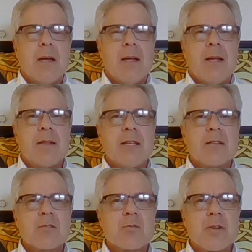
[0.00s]
in the
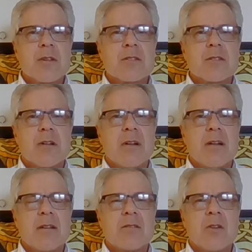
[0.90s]
industry there's
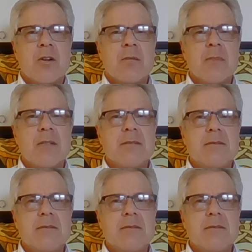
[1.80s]
a term,